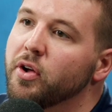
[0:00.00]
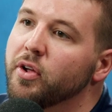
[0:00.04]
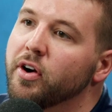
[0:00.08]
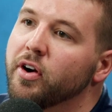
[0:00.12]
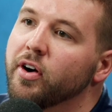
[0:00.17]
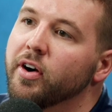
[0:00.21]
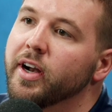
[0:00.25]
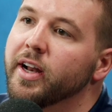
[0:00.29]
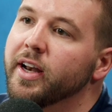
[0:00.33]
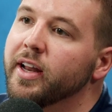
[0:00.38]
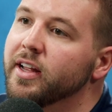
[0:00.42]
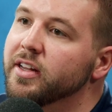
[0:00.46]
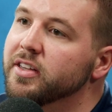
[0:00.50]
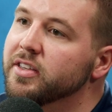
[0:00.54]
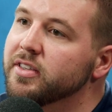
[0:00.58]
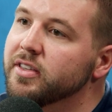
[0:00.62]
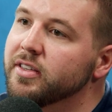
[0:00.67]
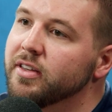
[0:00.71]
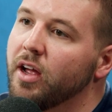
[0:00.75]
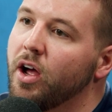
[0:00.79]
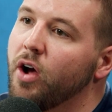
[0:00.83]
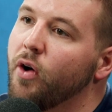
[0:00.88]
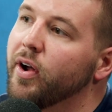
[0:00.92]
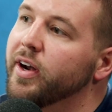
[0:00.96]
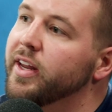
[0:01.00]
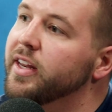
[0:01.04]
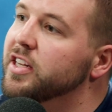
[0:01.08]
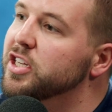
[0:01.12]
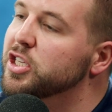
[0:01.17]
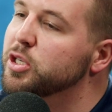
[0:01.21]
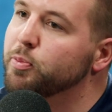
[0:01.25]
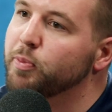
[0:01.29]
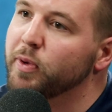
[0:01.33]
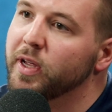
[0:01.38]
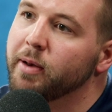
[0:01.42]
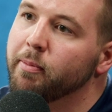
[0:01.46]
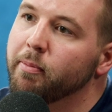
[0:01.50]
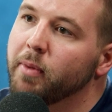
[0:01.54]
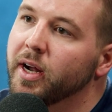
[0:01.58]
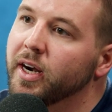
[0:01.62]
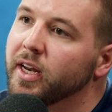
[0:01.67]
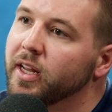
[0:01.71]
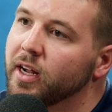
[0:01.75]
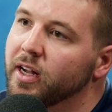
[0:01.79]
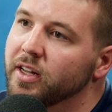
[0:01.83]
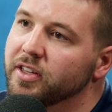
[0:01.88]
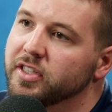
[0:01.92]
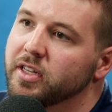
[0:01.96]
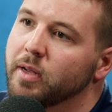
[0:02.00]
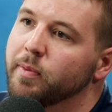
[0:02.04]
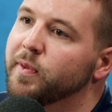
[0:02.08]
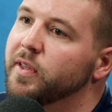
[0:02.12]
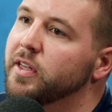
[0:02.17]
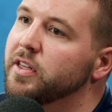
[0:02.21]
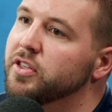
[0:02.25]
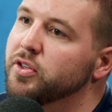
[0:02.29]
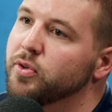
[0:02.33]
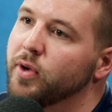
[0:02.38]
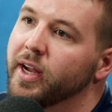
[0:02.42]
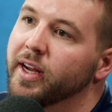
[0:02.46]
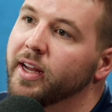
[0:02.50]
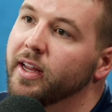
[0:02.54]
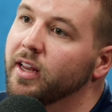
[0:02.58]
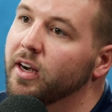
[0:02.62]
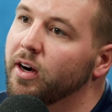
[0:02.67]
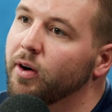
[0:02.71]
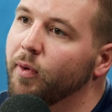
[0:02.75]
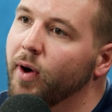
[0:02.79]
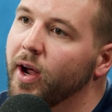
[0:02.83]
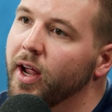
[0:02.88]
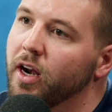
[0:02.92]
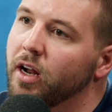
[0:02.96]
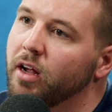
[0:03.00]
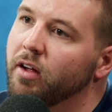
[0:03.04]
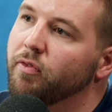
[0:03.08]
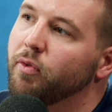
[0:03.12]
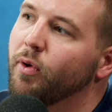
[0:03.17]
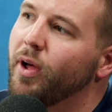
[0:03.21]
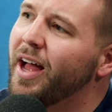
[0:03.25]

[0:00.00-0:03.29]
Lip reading: owner and it's, oh, I need to spend money on something so I can get a write off.